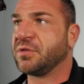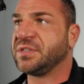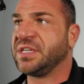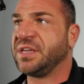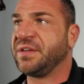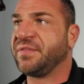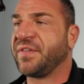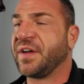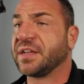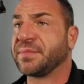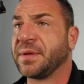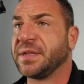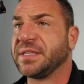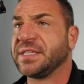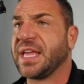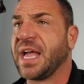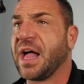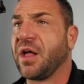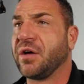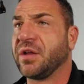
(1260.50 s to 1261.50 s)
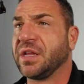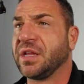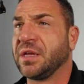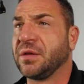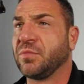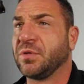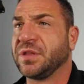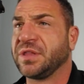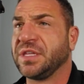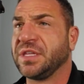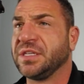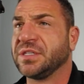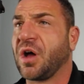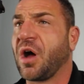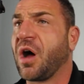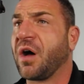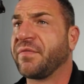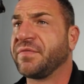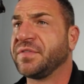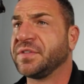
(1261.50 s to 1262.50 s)
defect mentality with these
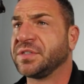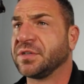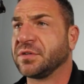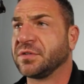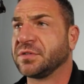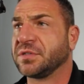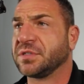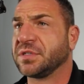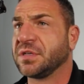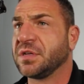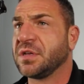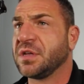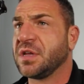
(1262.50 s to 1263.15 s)
officers